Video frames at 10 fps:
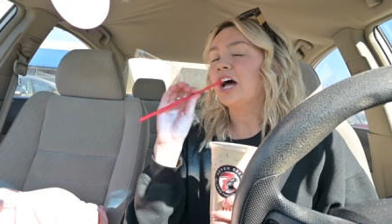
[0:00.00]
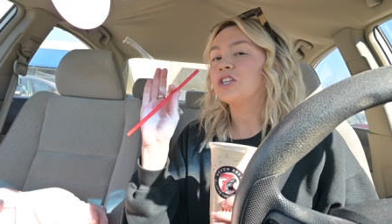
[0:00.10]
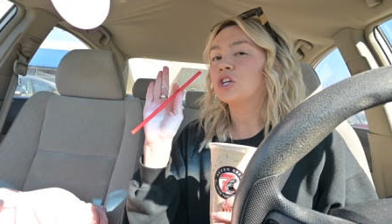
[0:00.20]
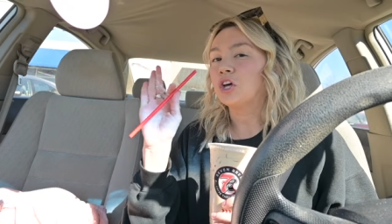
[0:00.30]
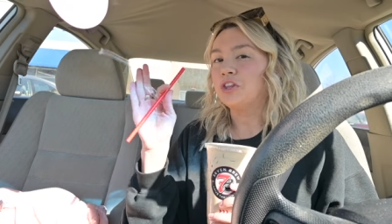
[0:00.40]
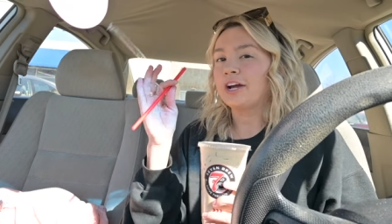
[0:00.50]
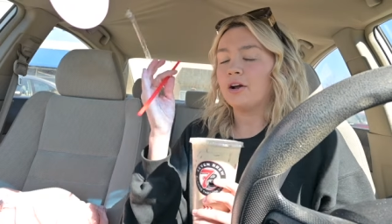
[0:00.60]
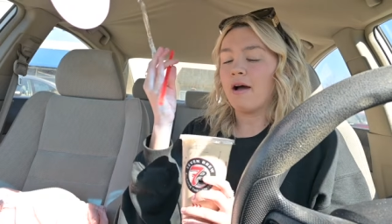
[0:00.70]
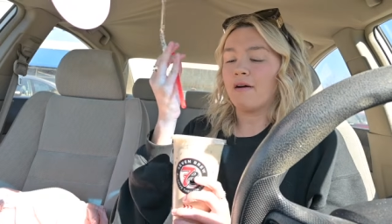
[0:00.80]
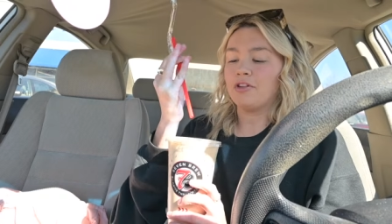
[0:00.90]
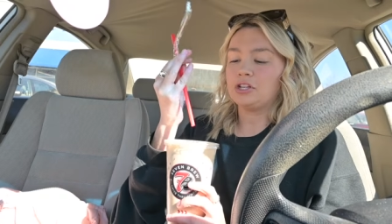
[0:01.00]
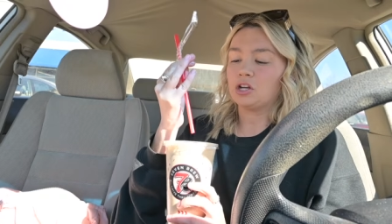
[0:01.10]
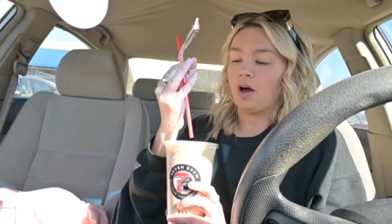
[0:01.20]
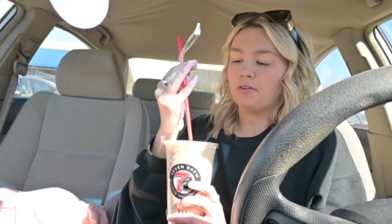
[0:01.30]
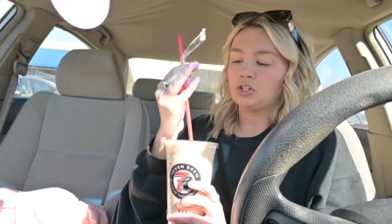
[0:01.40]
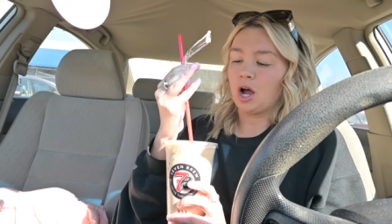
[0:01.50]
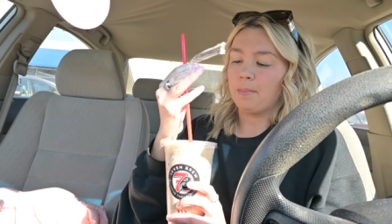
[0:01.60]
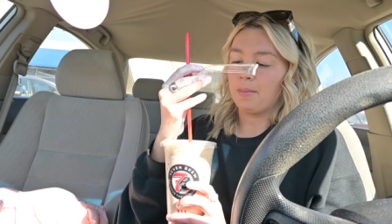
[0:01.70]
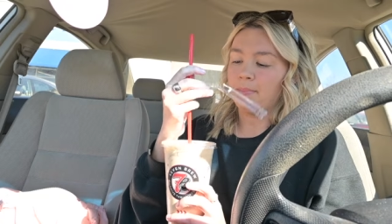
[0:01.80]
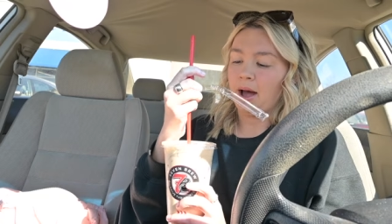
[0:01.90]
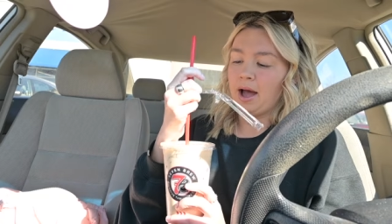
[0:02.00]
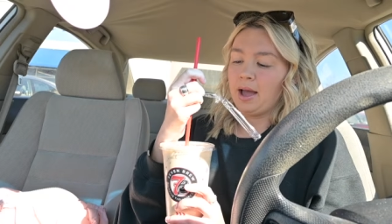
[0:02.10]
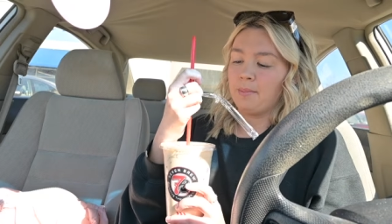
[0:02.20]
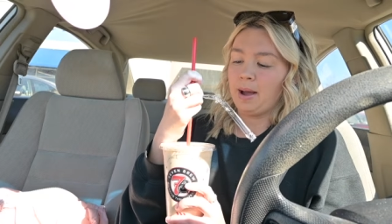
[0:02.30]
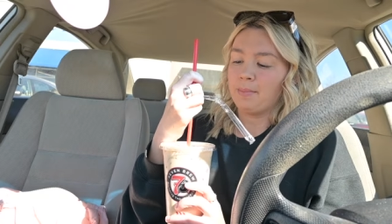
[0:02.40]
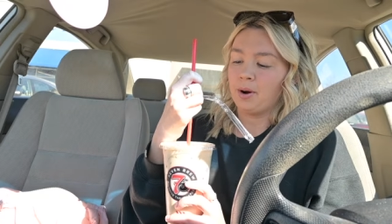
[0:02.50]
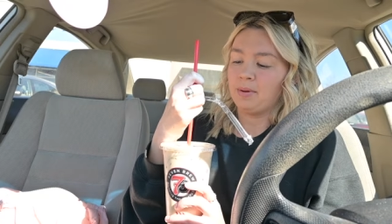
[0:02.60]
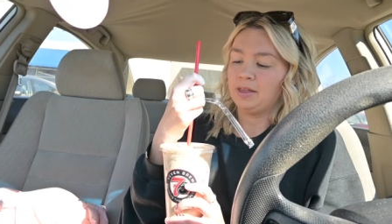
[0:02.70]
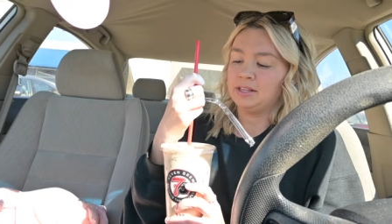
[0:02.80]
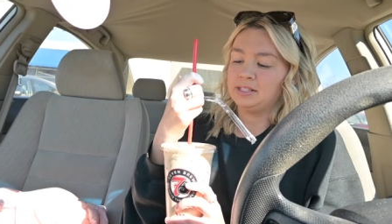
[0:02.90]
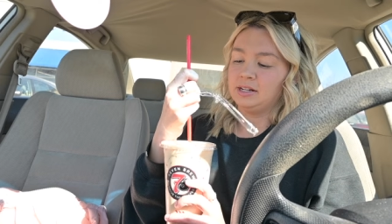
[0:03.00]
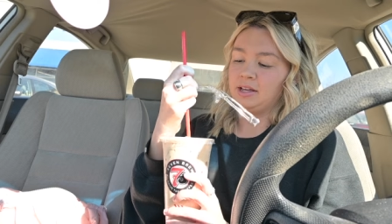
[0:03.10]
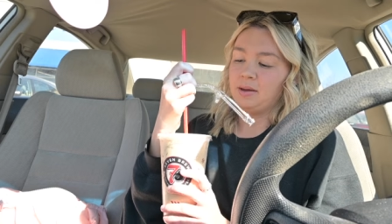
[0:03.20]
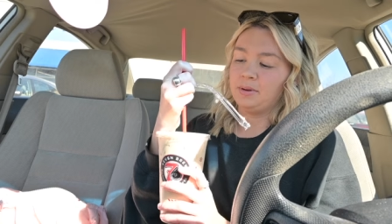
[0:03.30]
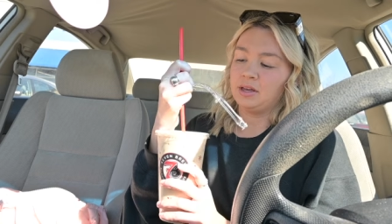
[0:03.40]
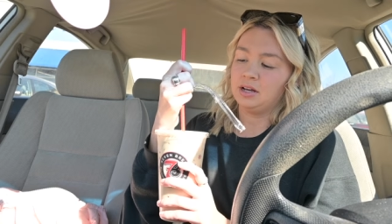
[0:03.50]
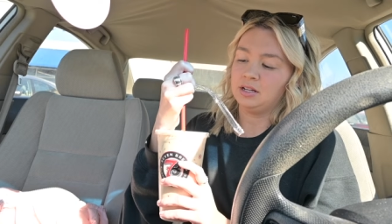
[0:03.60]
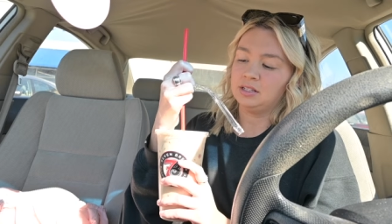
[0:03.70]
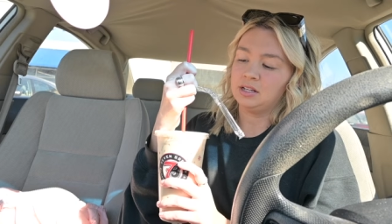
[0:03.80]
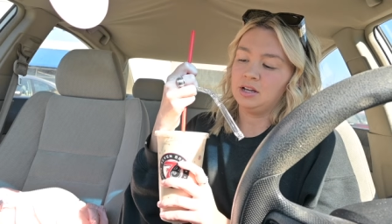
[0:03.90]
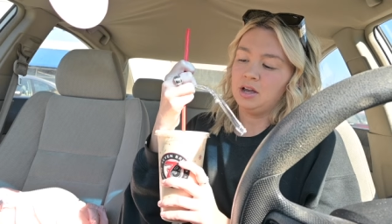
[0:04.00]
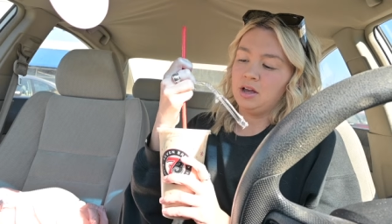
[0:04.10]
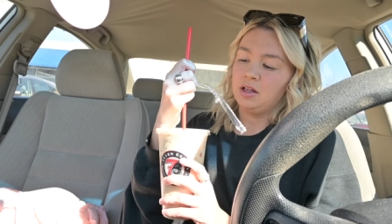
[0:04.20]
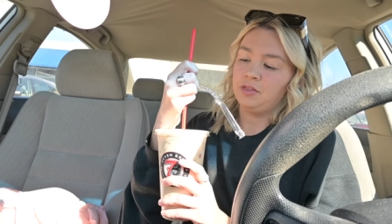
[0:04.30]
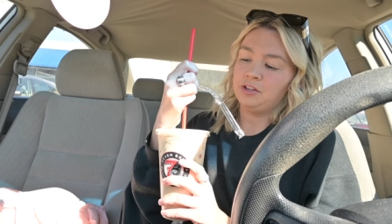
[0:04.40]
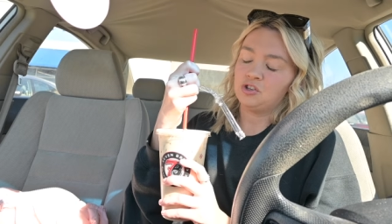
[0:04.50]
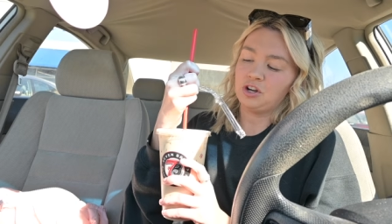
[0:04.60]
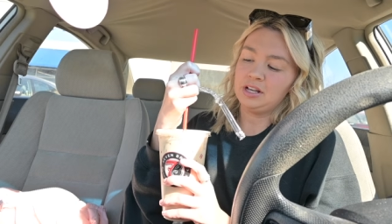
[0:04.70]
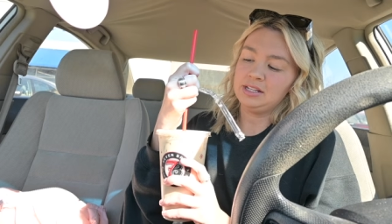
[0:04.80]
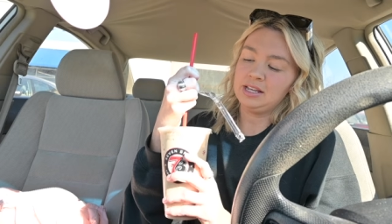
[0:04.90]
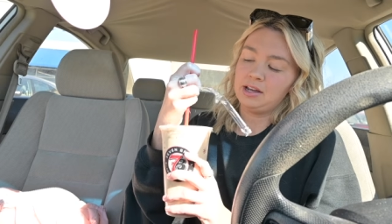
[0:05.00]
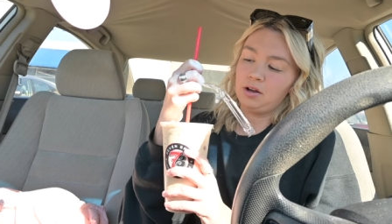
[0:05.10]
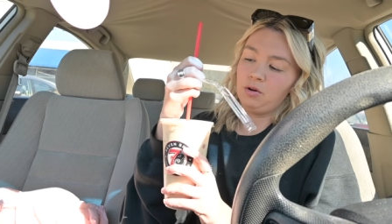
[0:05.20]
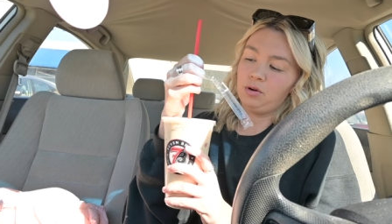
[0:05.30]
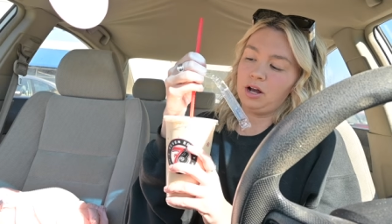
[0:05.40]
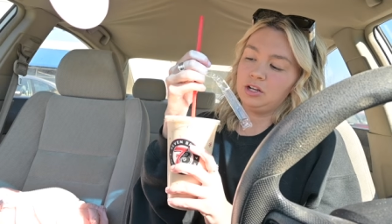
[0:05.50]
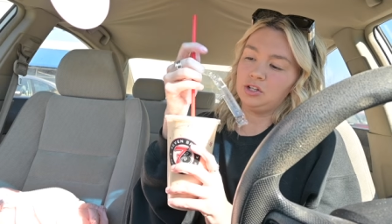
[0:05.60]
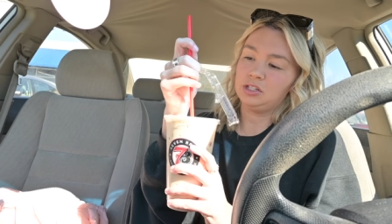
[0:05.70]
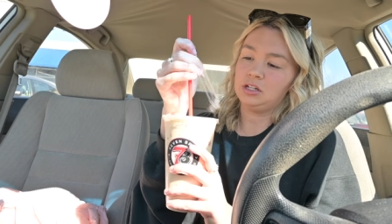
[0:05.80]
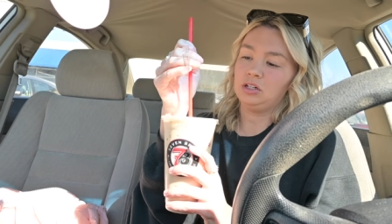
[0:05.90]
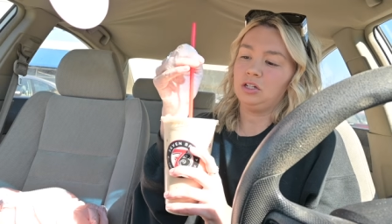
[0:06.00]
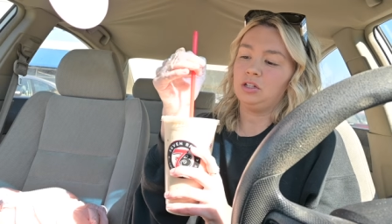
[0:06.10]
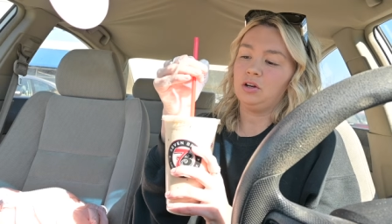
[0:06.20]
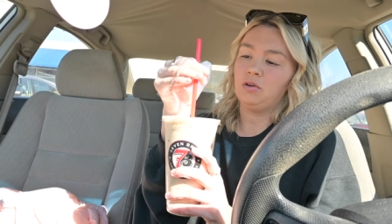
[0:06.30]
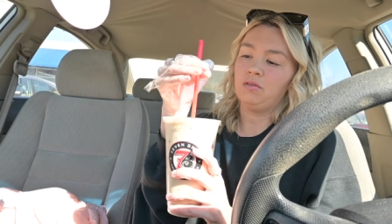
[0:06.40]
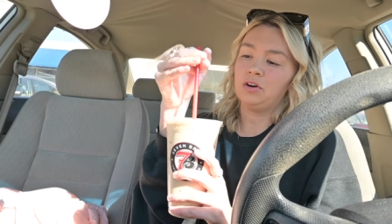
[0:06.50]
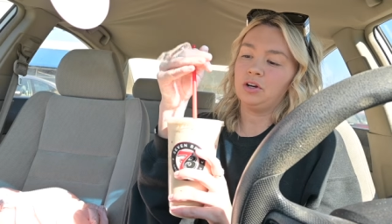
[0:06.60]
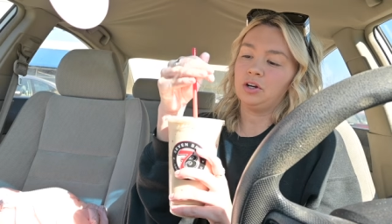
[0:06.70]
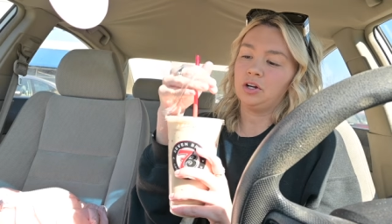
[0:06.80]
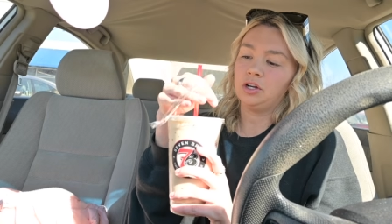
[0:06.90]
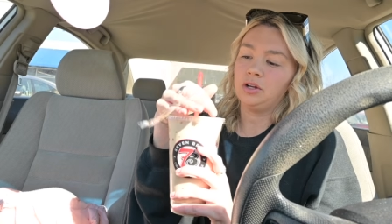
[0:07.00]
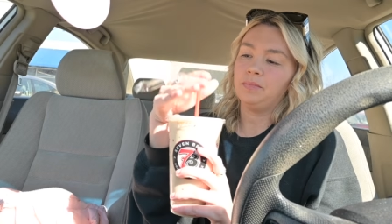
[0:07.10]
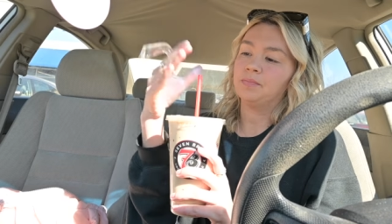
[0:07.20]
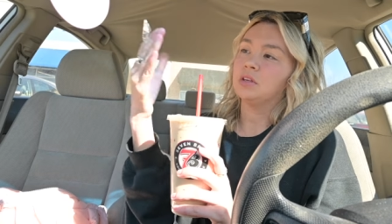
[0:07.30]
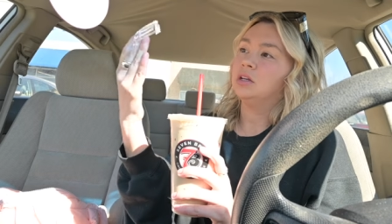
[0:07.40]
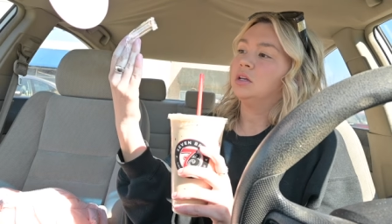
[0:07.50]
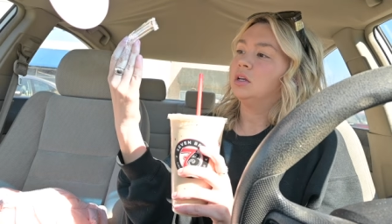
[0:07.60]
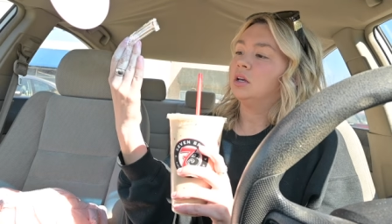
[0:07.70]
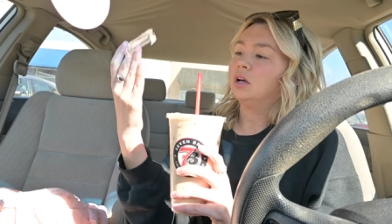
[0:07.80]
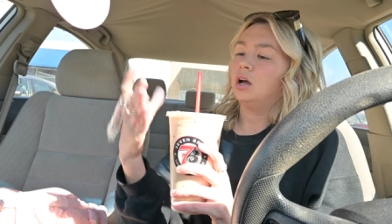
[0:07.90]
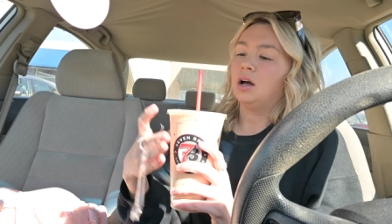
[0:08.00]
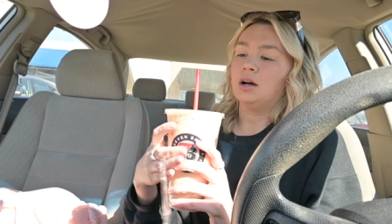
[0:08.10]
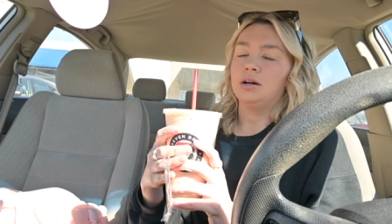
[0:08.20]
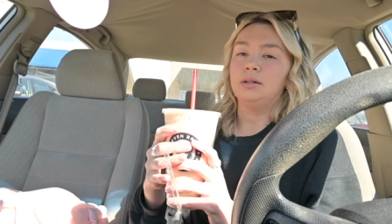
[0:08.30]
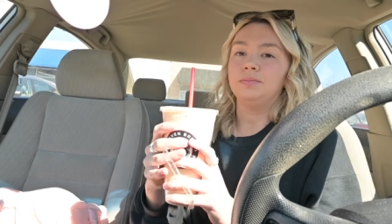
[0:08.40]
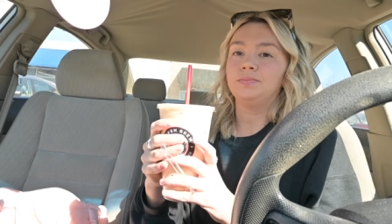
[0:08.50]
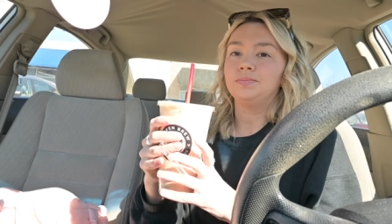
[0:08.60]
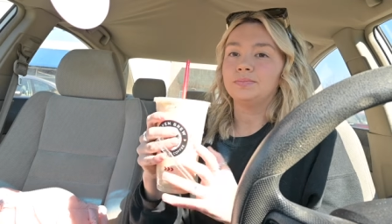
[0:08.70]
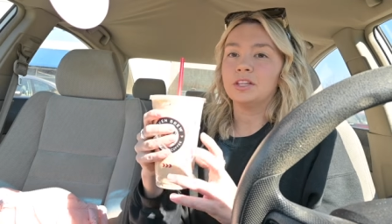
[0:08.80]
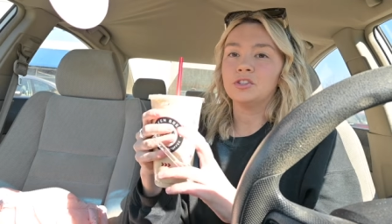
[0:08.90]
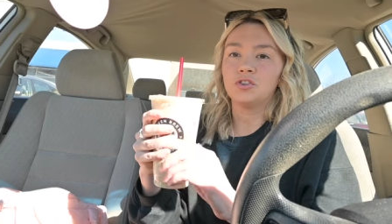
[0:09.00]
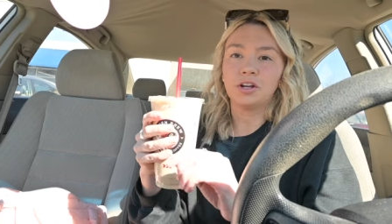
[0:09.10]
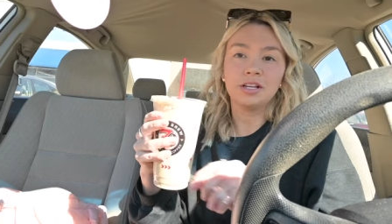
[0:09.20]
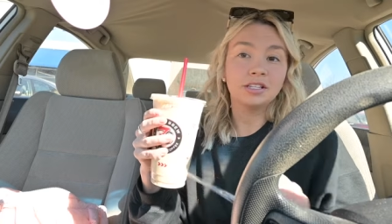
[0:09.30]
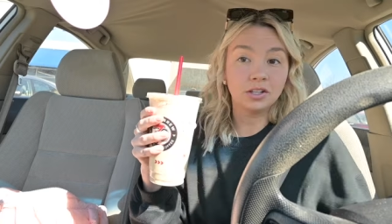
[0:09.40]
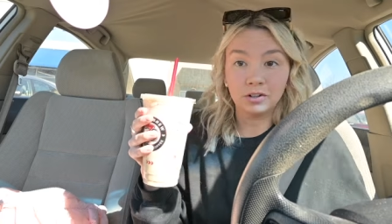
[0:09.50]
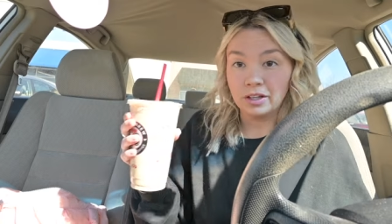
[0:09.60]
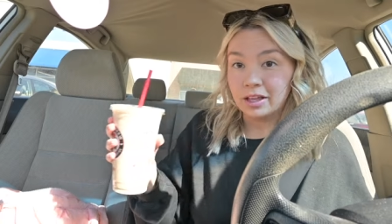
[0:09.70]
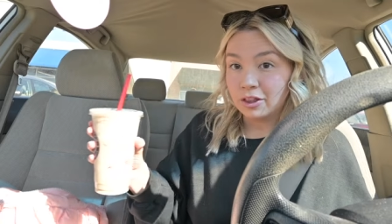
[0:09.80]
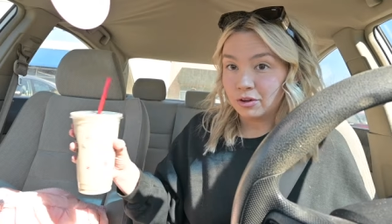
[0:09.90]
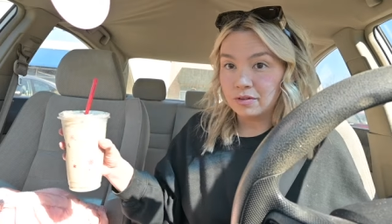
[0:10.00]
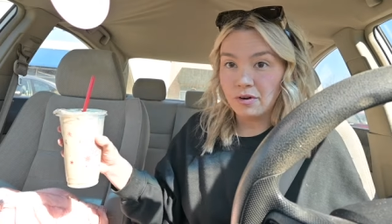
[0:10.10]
It's a good thing I don't have this coffee shop by my apartment in the city because this drink is like, oh gosh, it's like all over. Um, this drink is literally like three